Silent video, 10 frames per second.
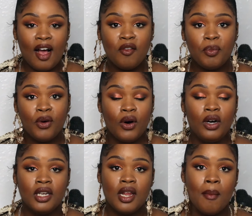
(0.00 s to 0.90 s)
I've put
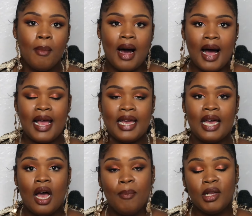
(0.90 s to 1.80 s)
on
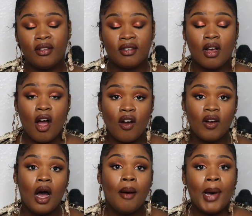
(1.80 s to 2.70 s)
my mascara,